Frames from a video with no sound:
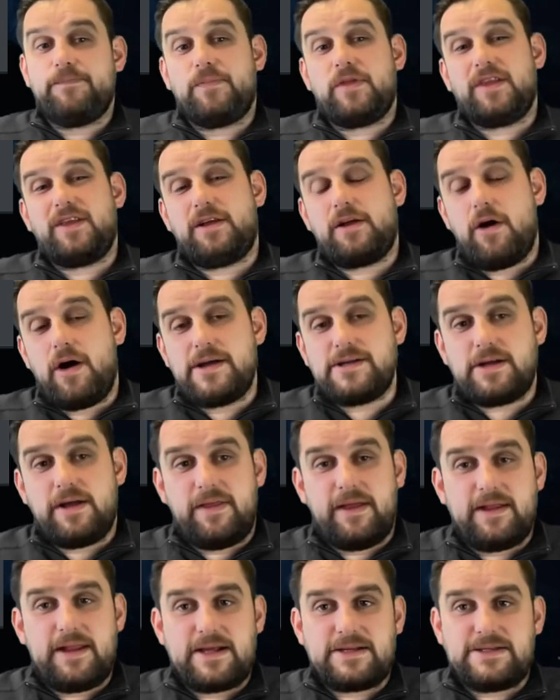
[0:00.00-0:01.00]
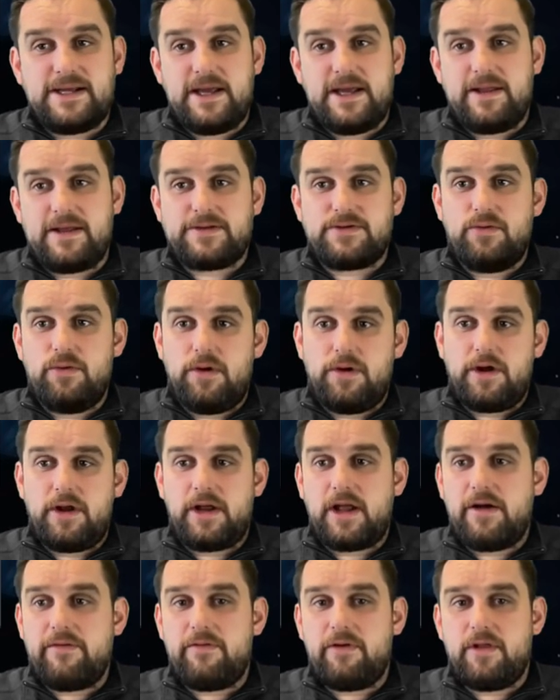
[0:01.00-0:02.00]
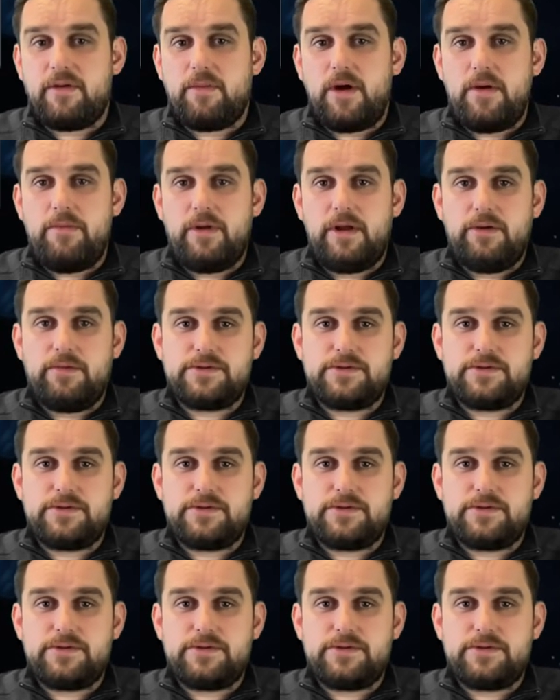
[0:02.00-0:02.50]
Guys, I think that's it. That's all I'm going to cover at the moment.